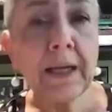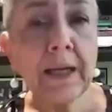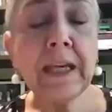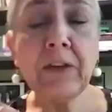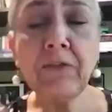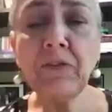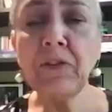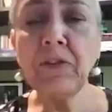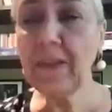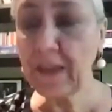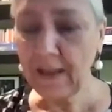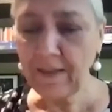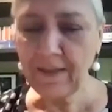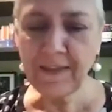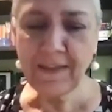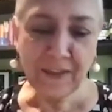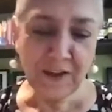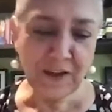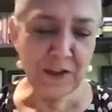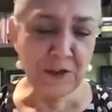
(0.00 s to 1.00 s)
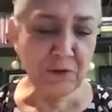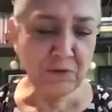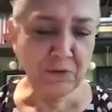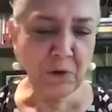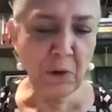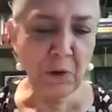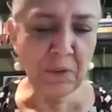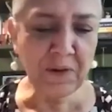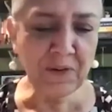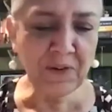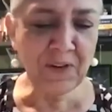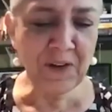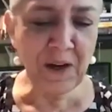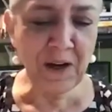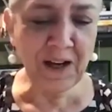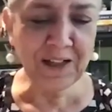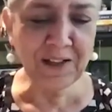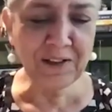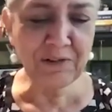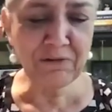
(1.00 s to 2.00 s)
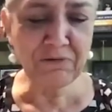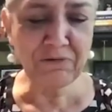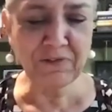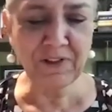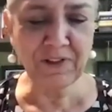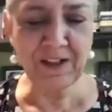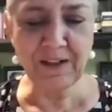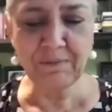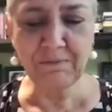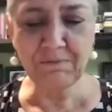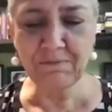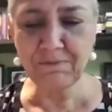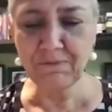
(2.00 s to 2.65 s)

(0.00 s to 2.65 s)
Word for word: given then that you've got this kind of um,